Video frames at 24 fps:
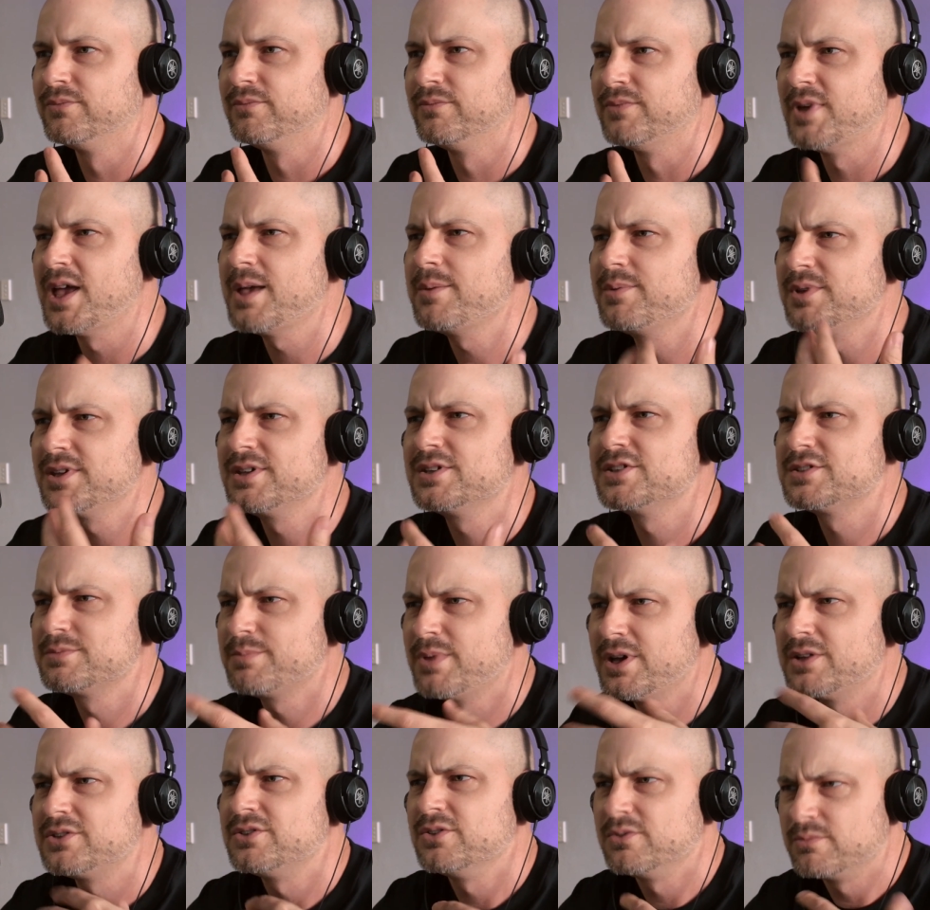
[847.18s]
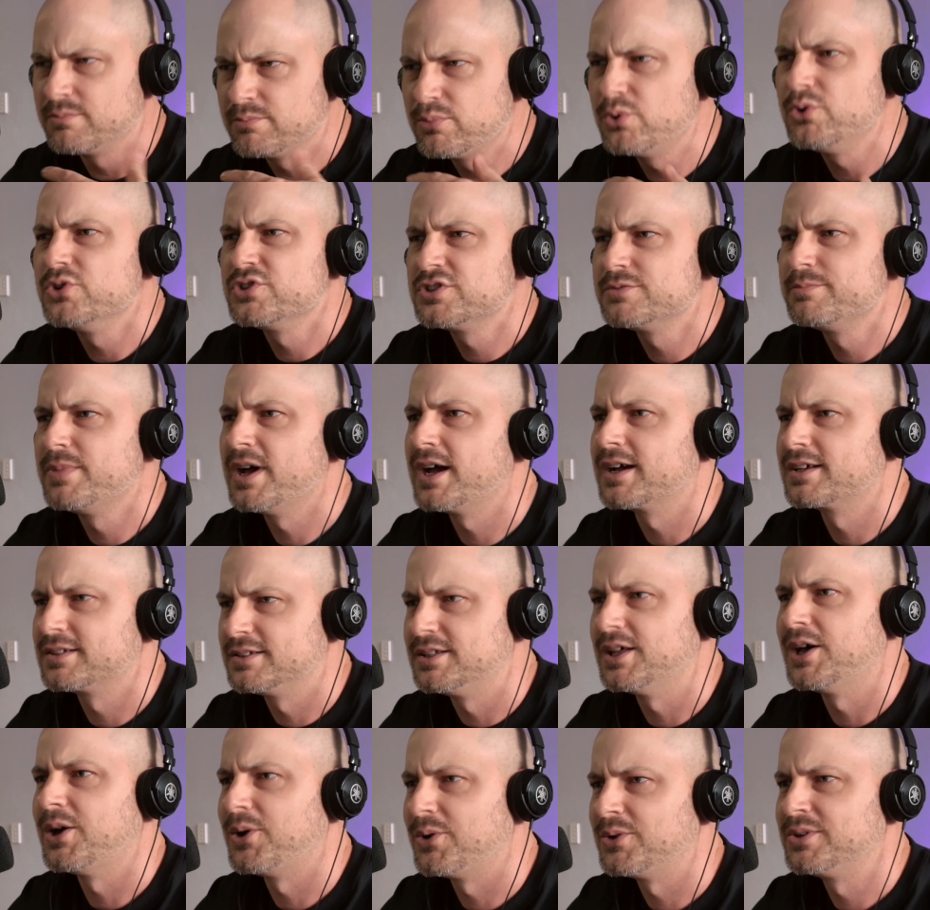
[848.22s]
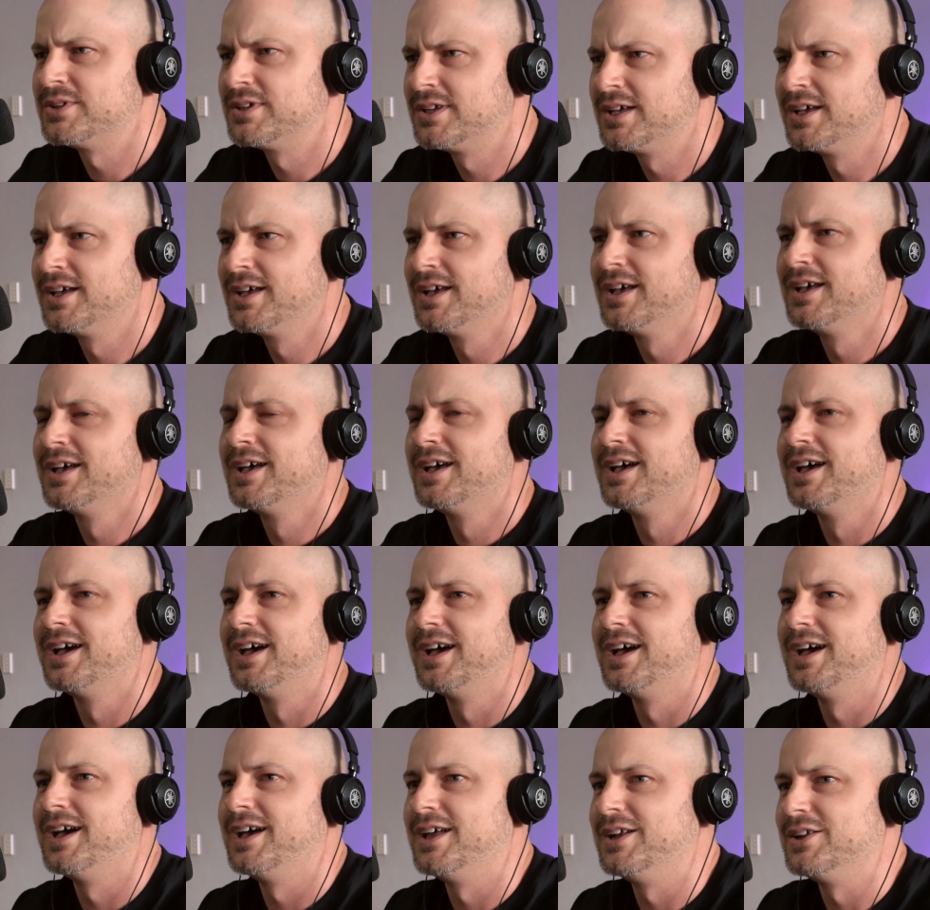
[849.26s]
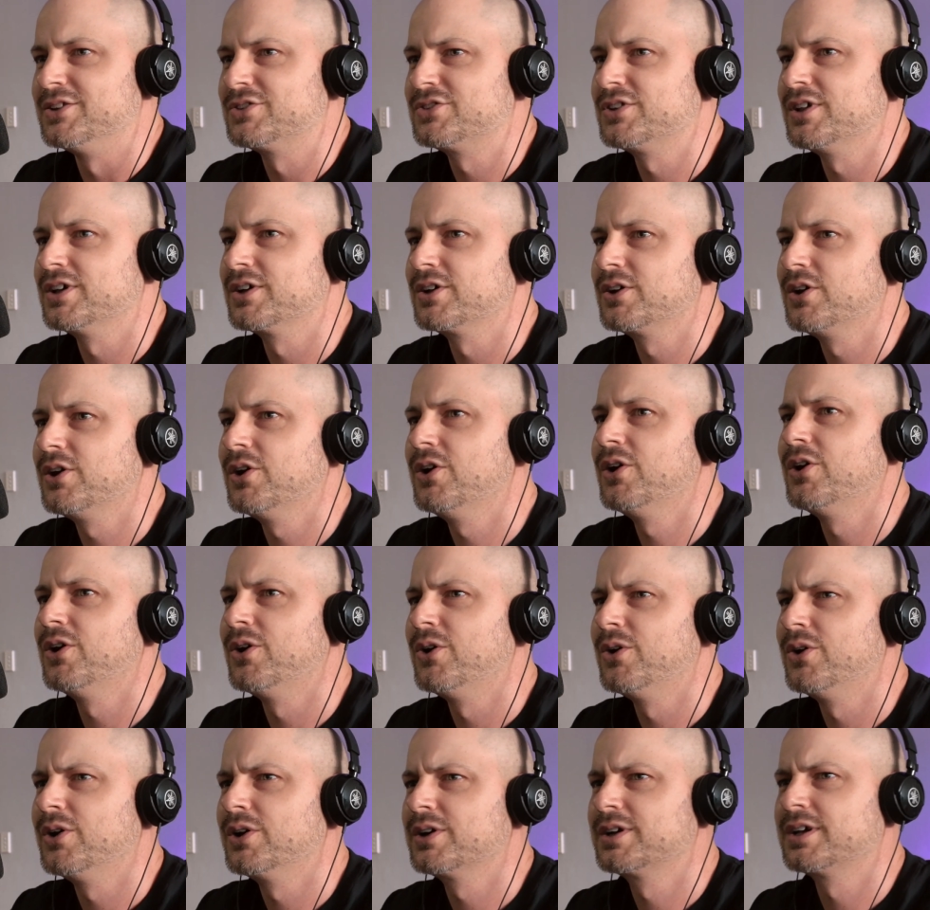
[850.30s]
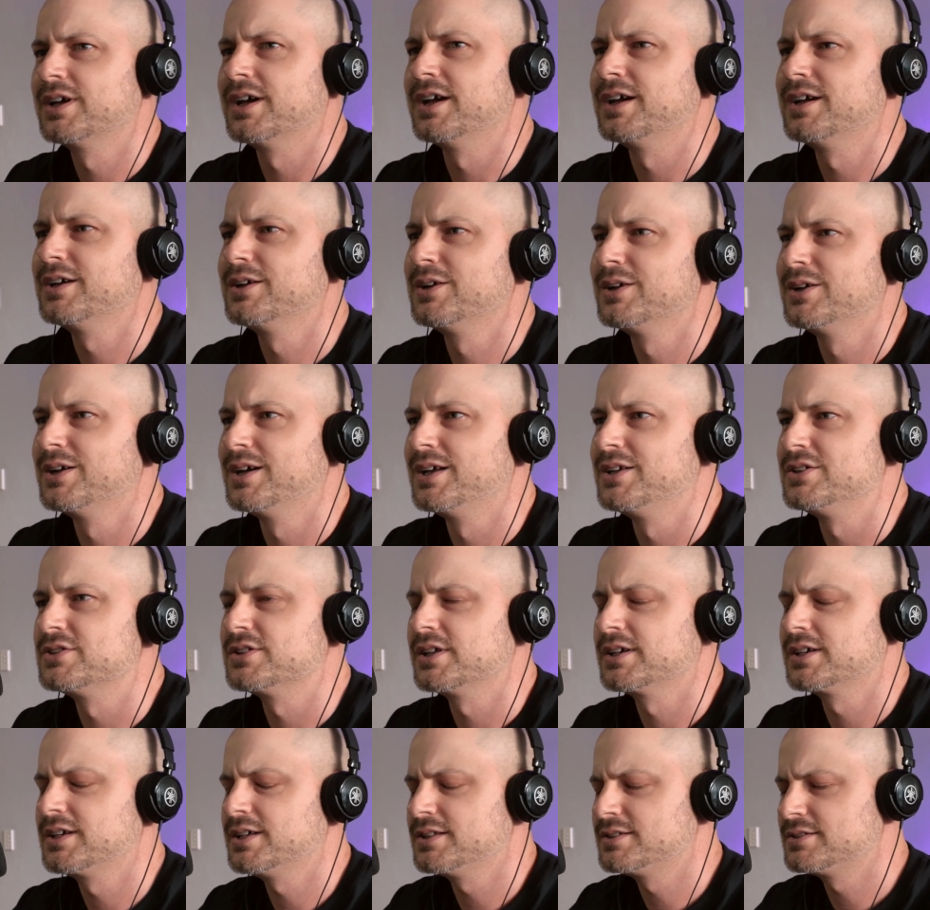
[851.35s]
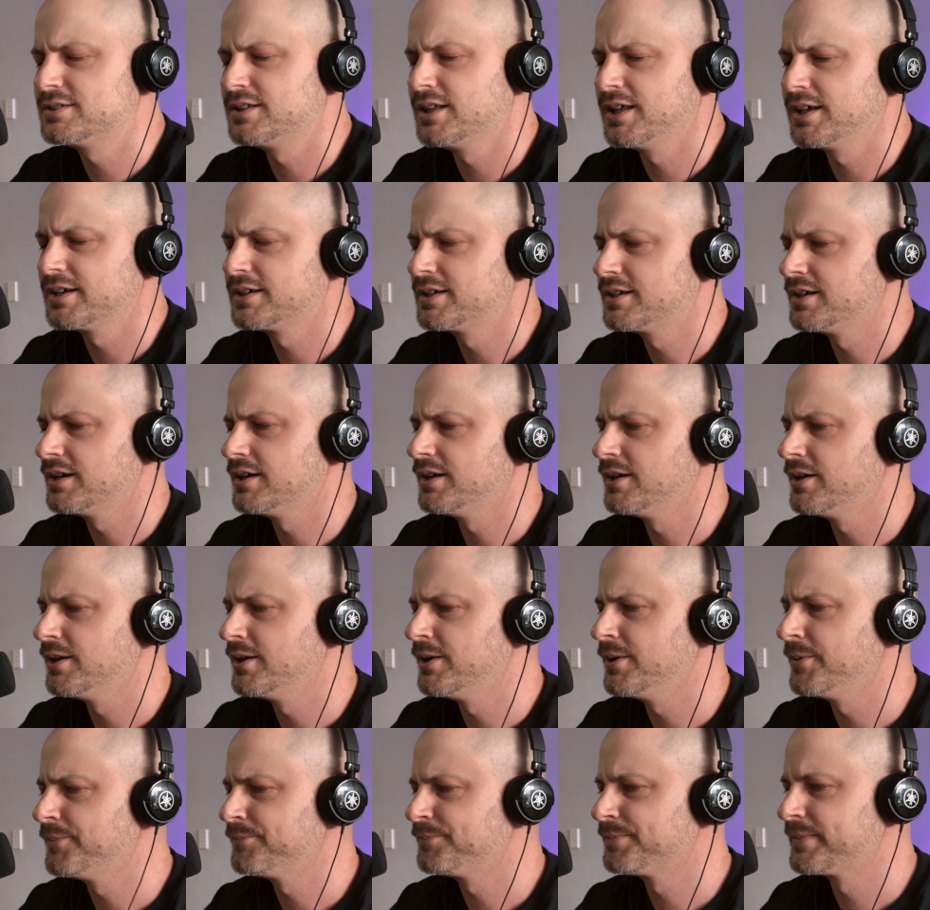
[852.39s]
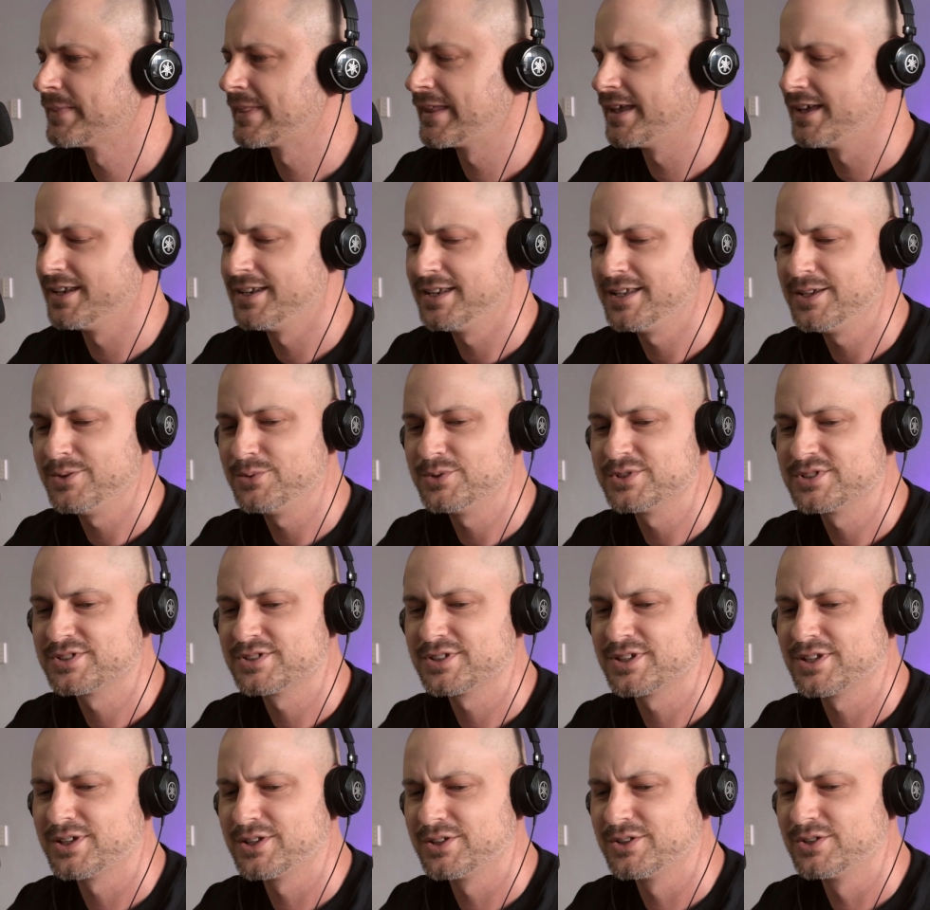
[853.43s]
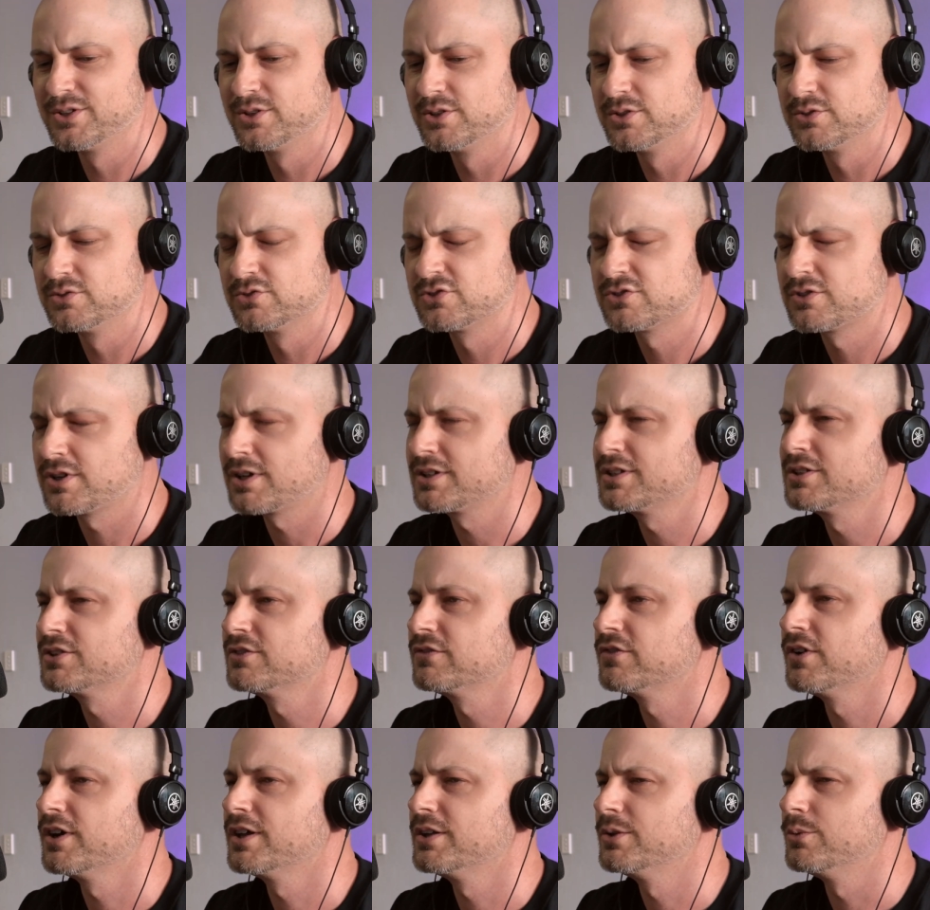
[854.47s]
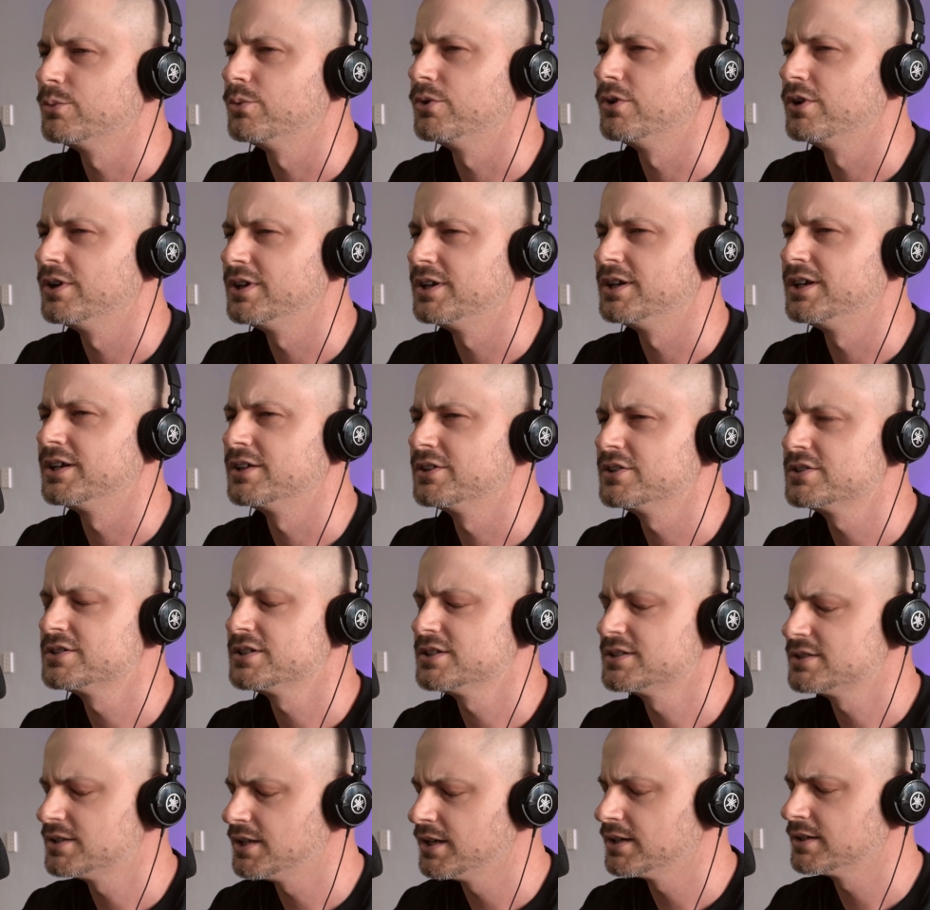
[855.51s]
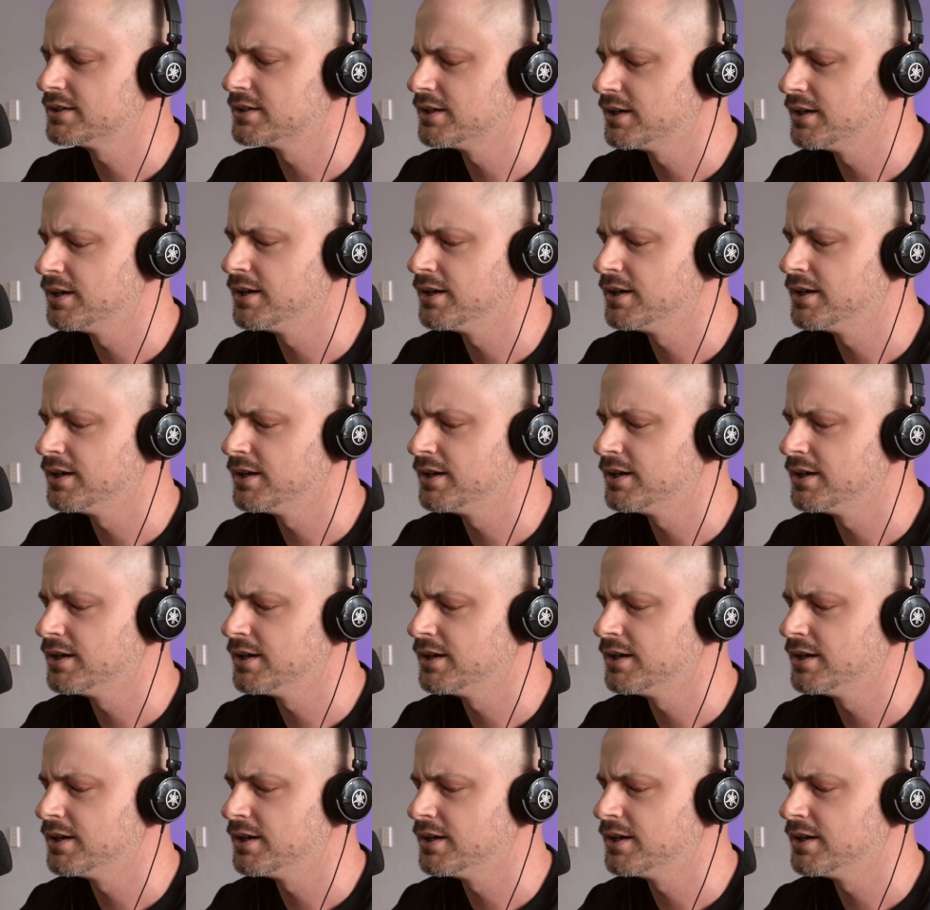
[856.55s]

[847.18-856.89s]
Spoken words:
maybe it's better to push back down. And it's like, oh, okay. And he's like, it's like, and he was struggling to find the word in English. It's like